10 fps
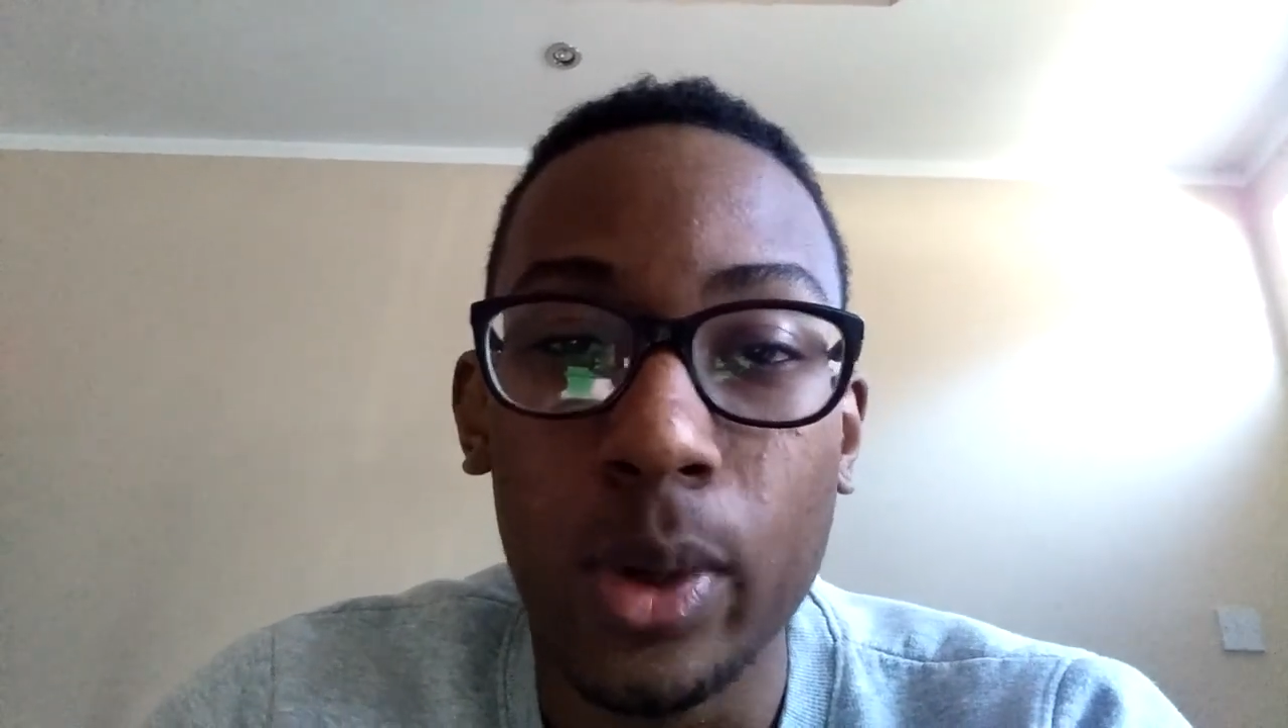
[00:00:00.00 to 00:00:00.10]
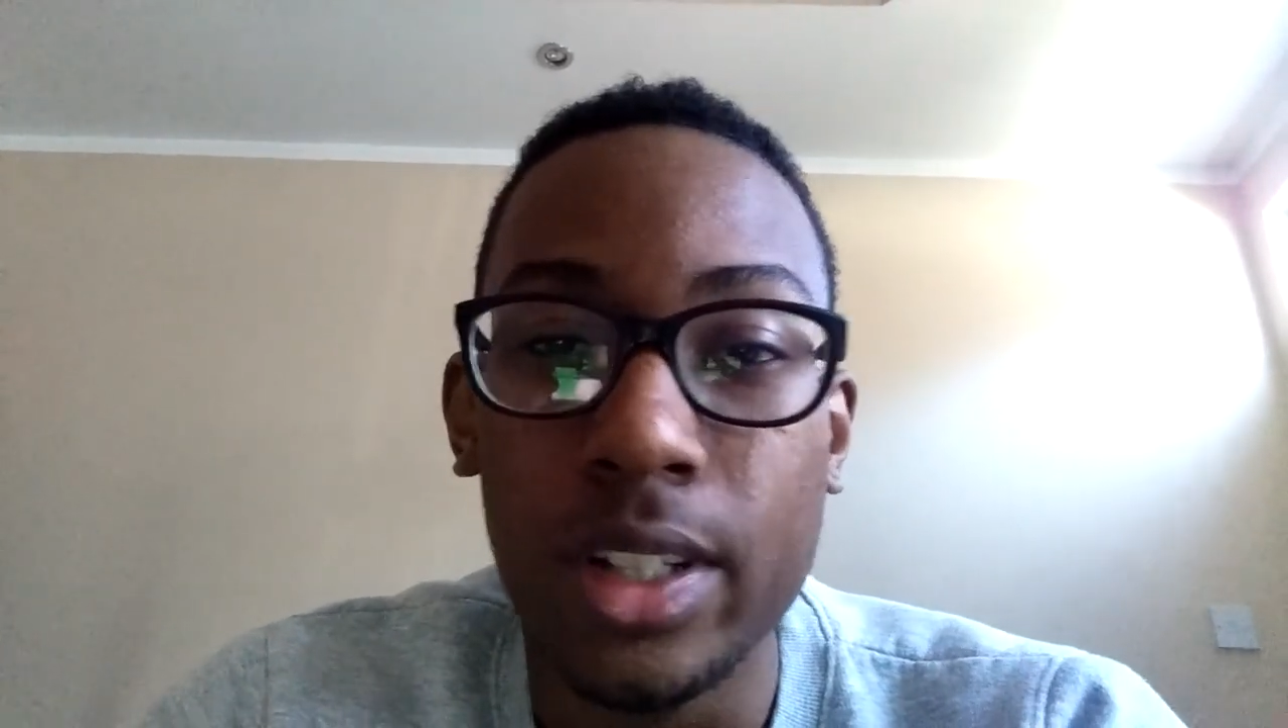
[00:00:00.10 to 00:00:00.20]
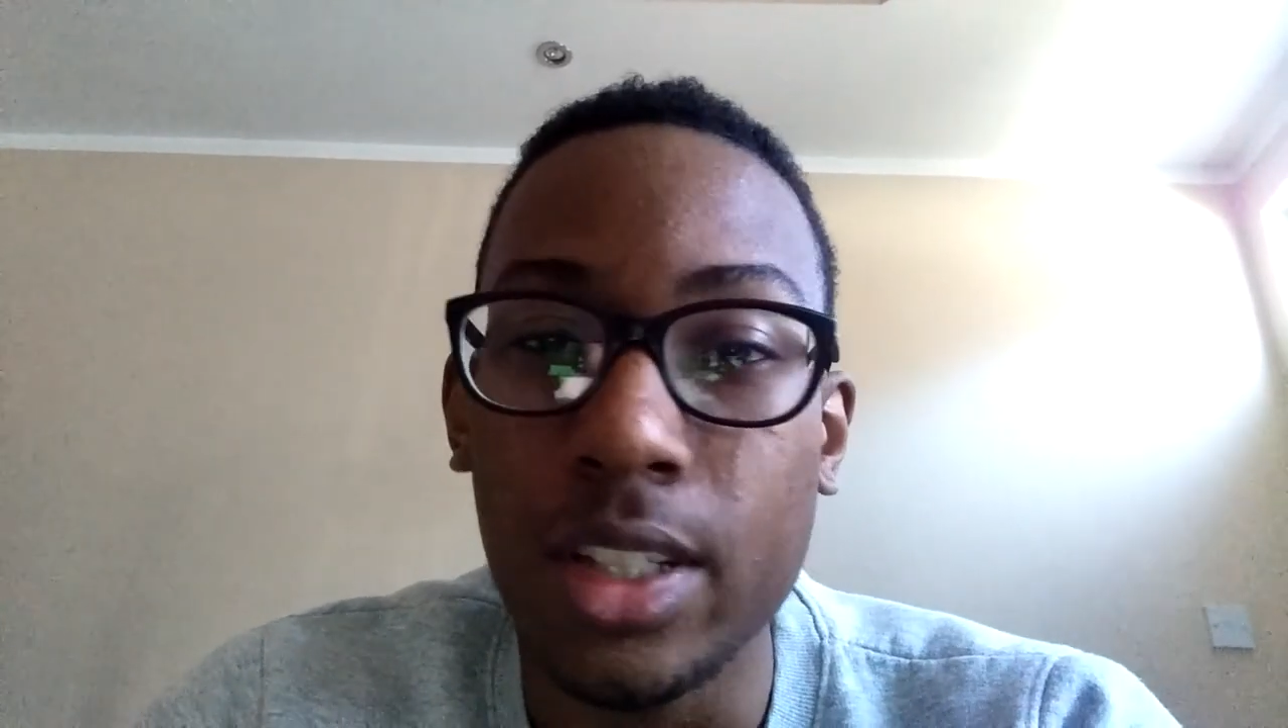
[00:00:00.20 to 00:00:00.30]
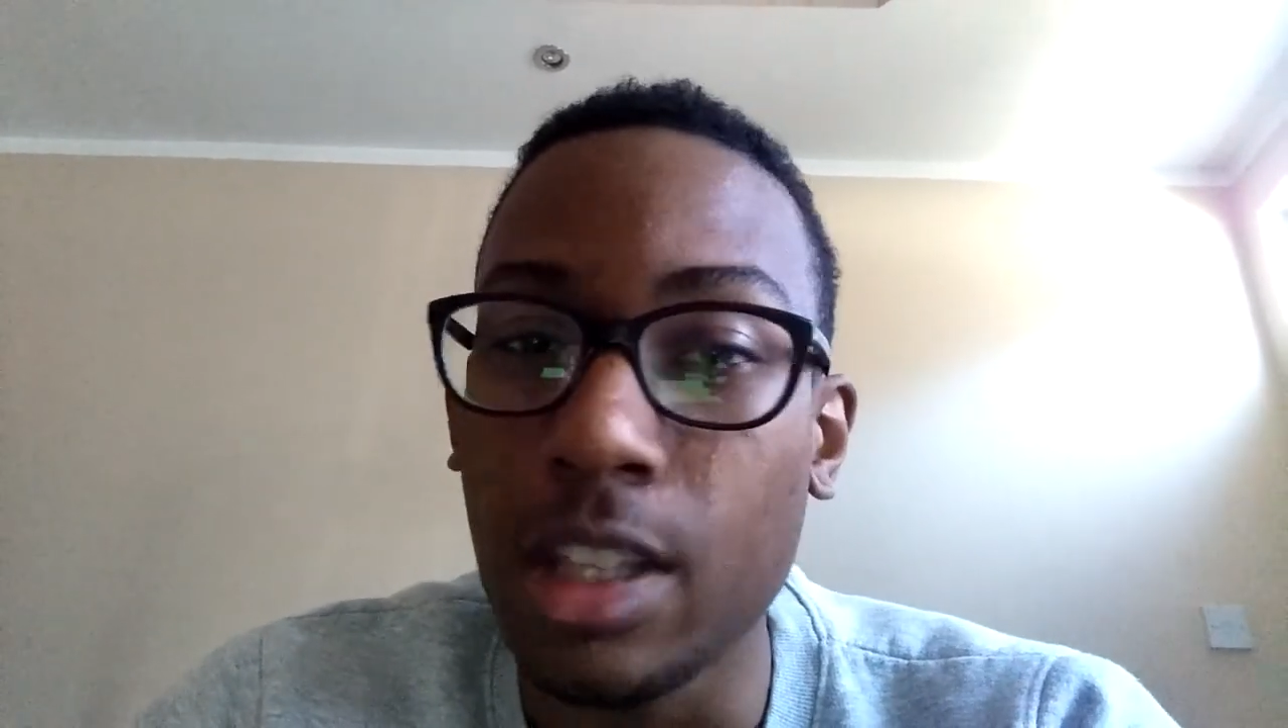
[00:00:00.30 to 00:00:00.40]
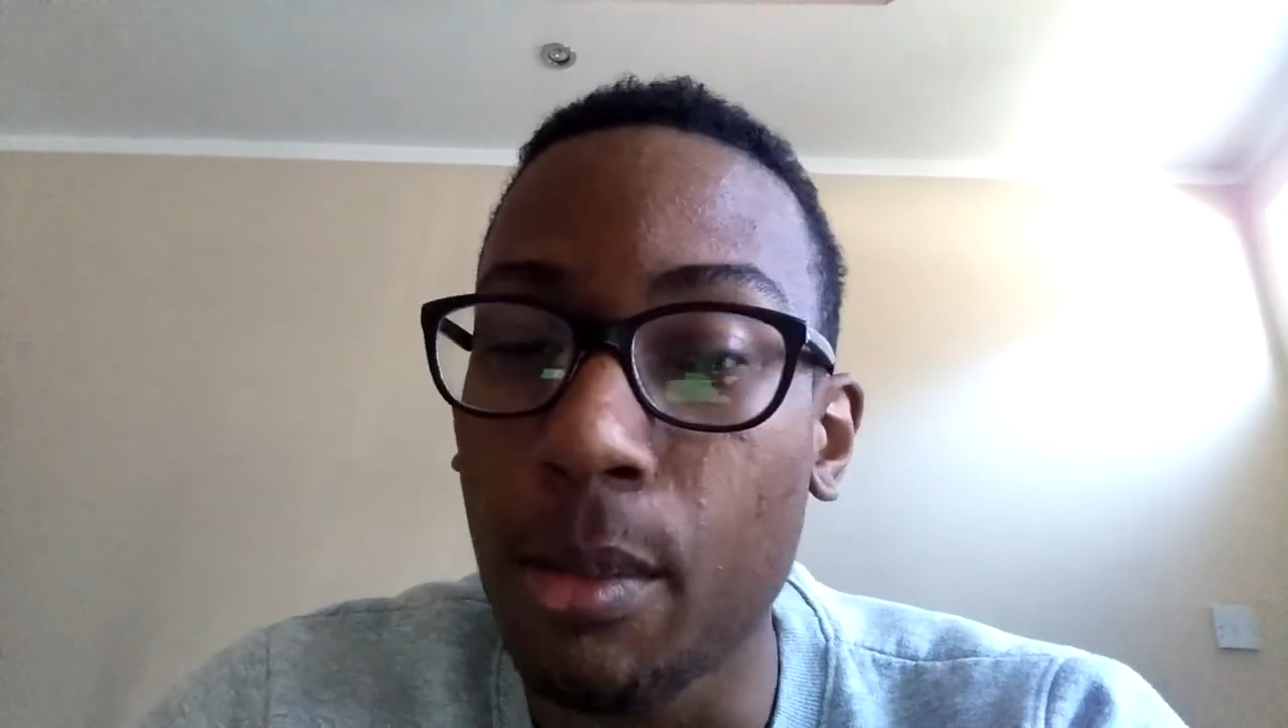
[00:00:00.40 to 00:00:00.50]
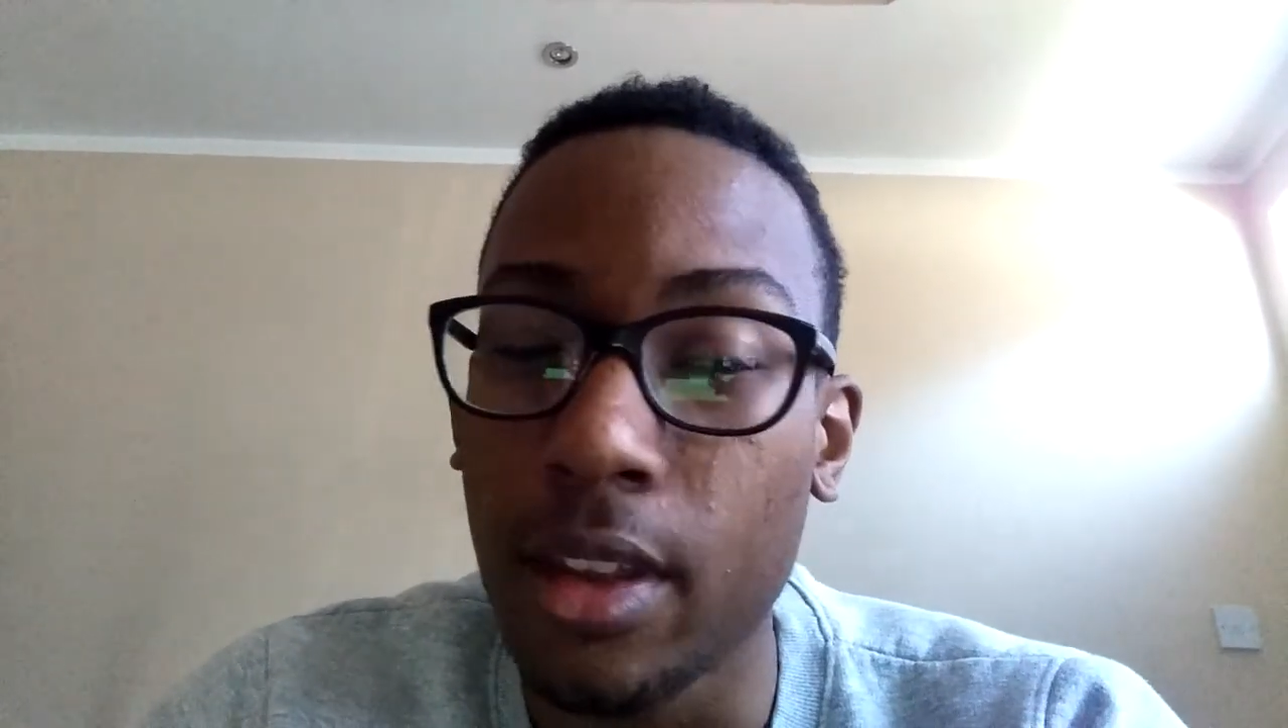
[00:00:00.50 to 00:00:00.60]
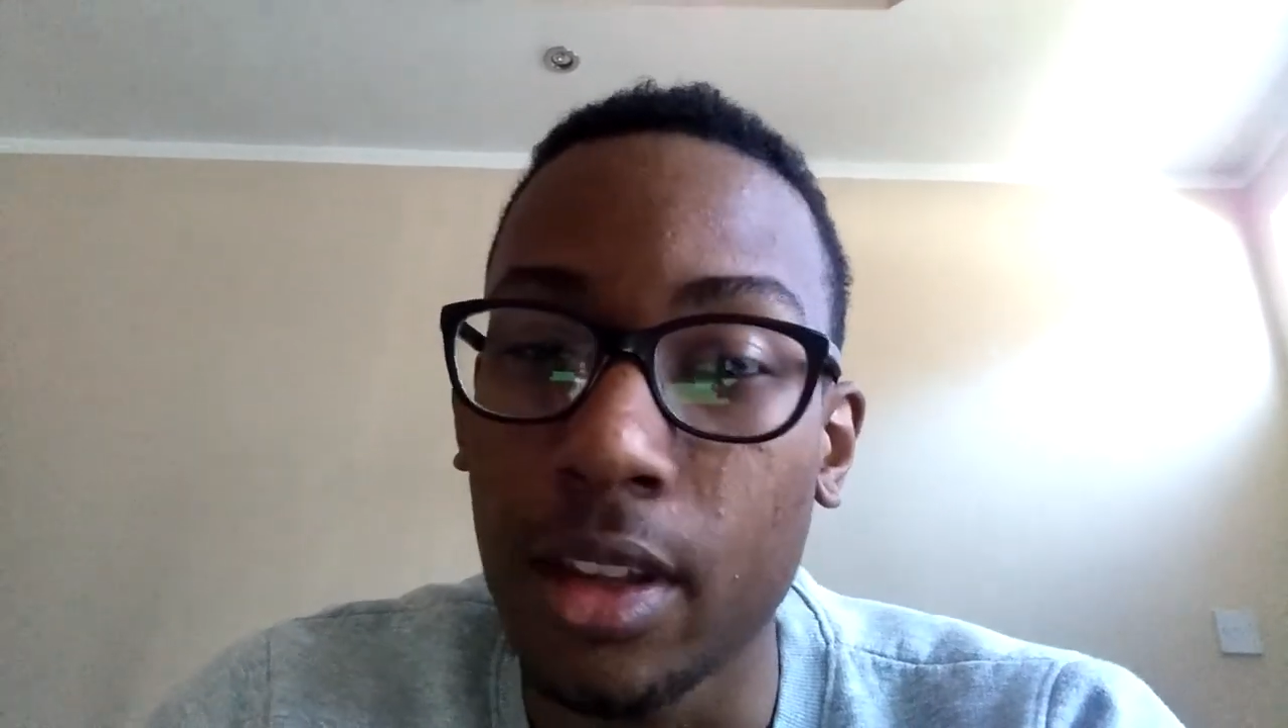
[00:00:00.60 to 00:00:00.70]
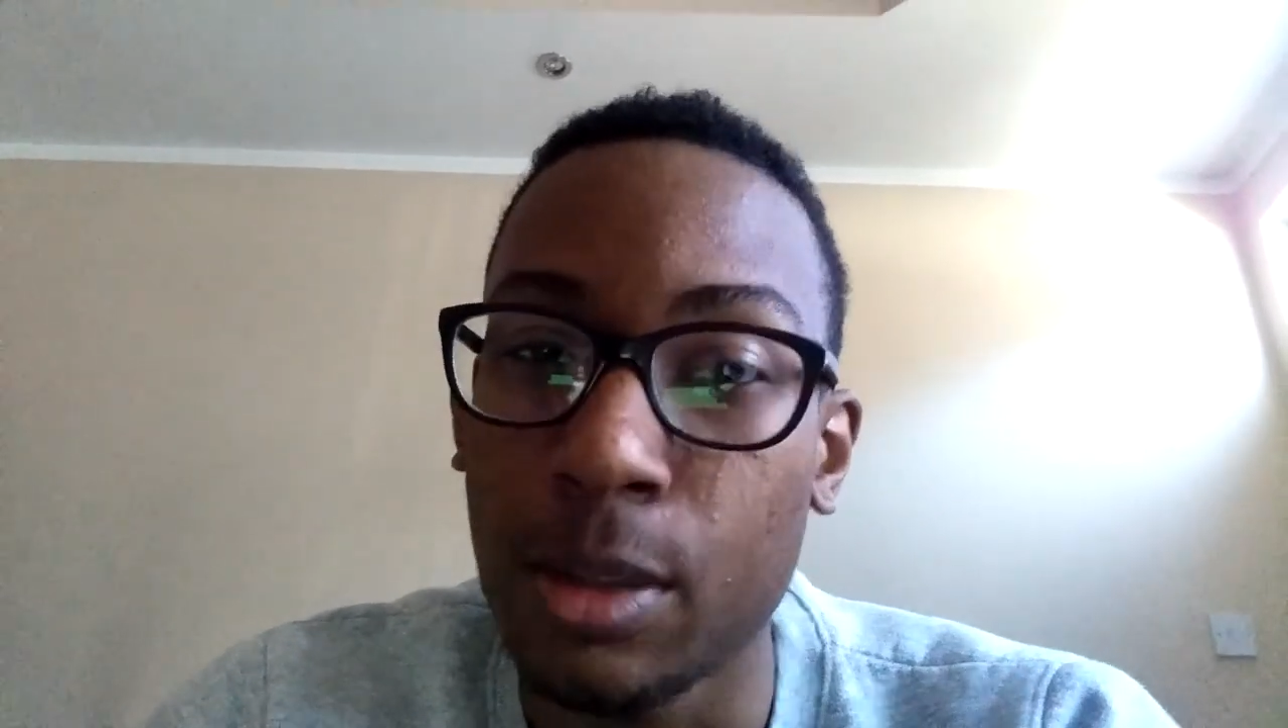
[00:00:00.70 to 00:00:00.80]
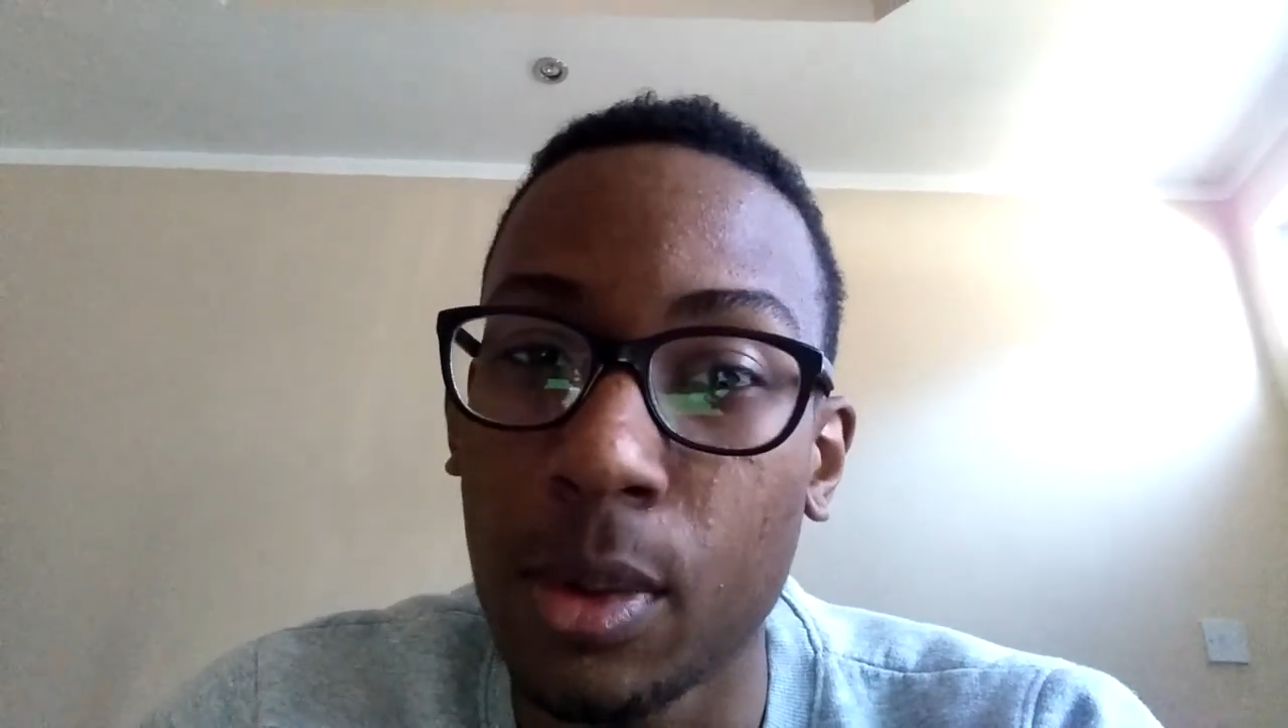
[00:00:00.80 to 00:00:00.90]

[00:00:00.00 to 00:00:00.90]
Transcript: 20-somethings